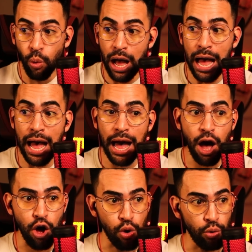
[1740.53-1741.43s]

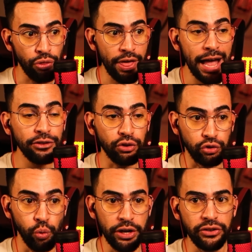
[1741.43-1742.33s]
wow that's a
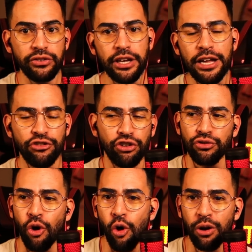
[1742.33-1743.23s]
twist it's
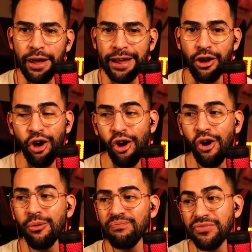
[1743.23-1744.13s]
a whole like
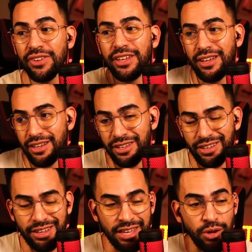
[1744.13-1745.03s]
oh
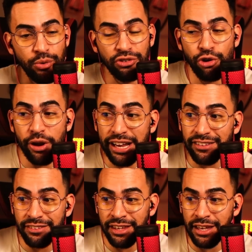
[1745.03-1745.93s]
he was
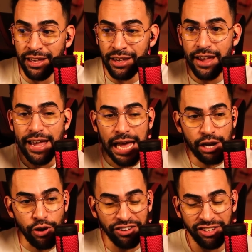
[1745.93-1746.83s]
crazy and
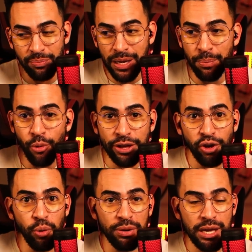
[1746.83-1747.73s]
crazy people
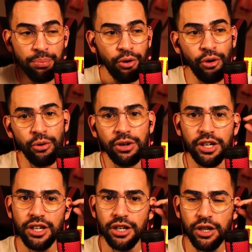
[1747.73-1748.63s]
kill people
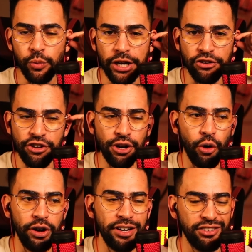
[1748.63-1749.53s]
which you
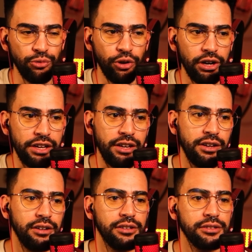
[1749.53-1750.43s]
know isn't
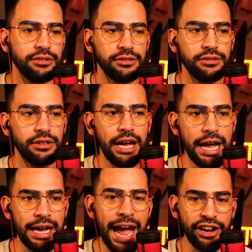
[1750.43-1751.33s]
really
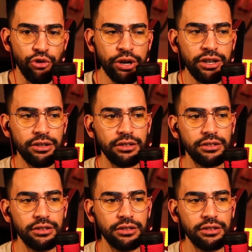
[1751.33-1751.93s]
accurate